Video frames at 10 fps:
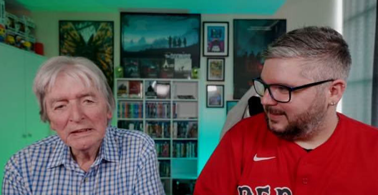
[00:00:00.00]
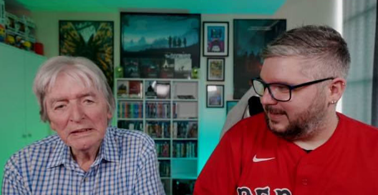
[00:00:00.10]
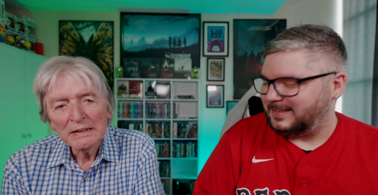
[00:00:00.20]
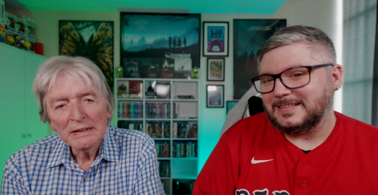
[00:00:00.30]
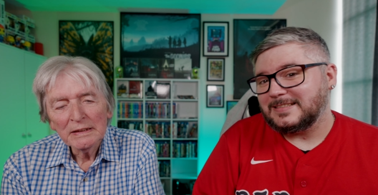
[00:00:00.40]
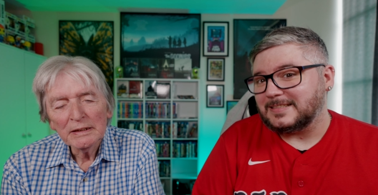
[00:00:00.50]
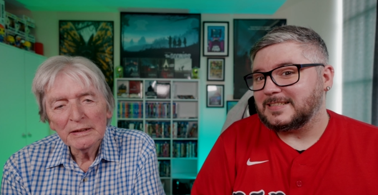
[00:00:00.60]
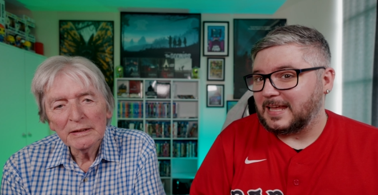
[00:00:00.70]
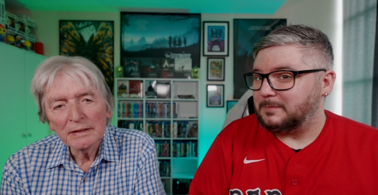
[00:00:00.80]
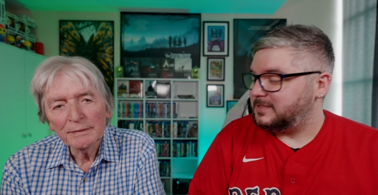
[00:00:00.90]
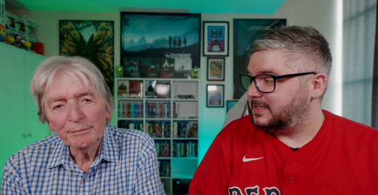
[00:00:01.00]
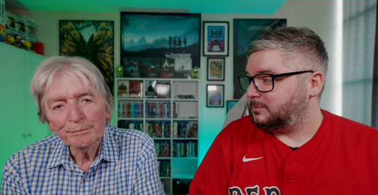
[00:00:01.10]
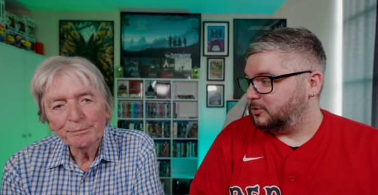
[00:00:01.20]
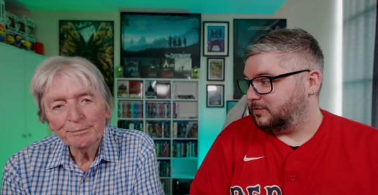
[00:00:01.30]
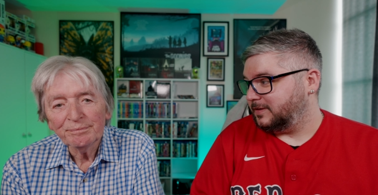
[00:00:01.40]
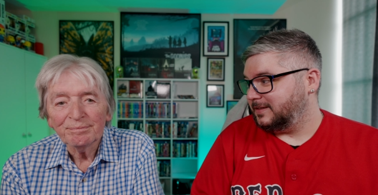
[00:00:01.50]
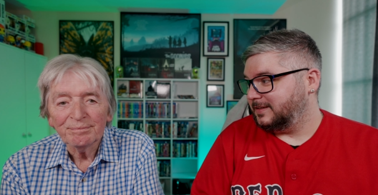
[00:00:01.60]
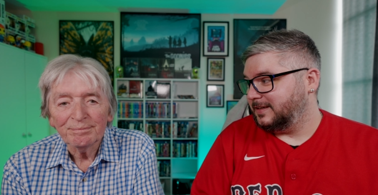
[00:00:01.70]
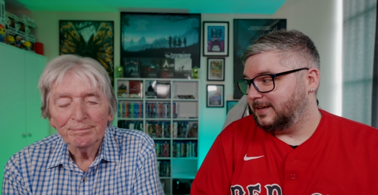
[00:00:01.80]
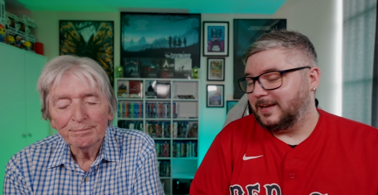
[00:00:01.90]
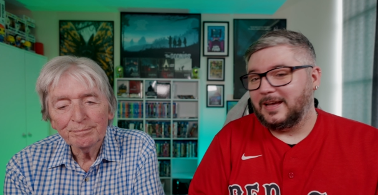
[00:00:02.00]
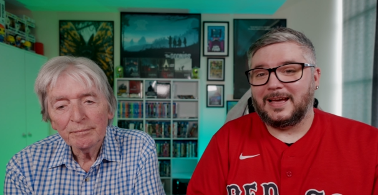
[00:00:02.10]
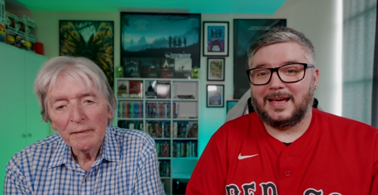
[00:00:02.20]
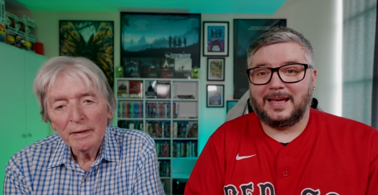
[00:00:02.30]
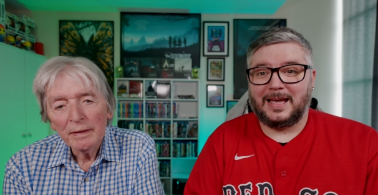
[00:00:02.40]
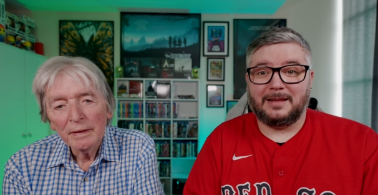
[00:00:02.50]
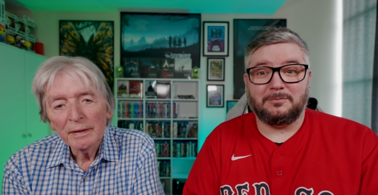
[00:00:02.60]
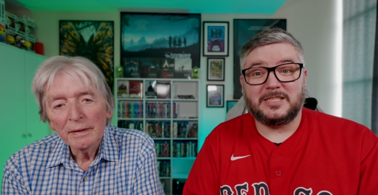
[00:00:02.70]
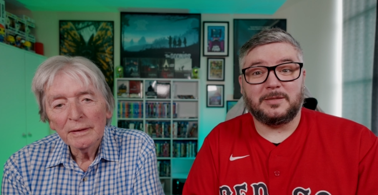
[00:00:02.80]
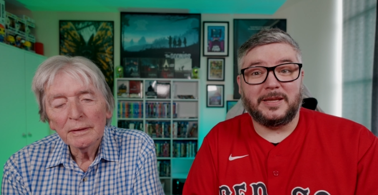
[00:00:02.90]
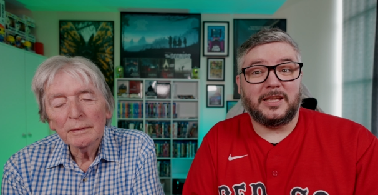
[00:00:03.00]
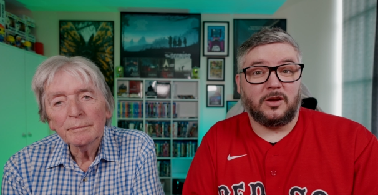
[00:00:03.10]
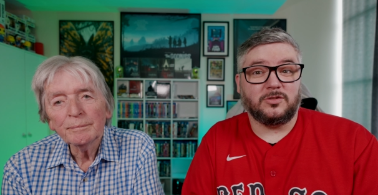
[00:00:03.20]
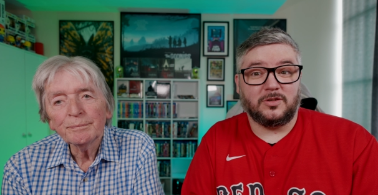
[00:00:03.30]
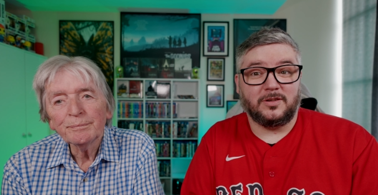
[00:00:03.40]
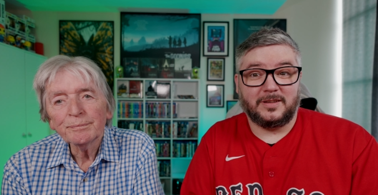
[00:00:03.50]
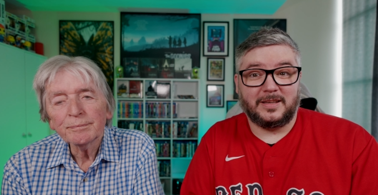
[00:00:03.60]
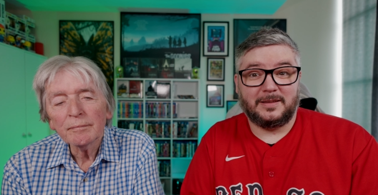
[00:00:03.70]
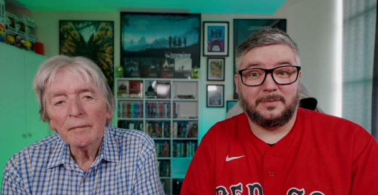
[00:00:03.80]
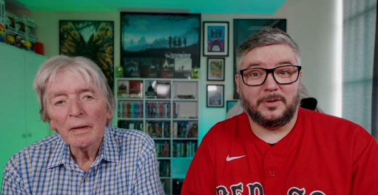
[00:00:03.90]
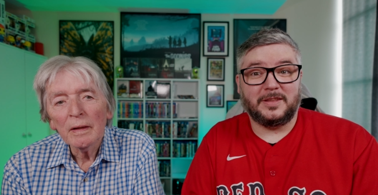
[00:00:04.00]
Speaker 1: It is a slapstick movie. And Mr. Bean goes on holiday.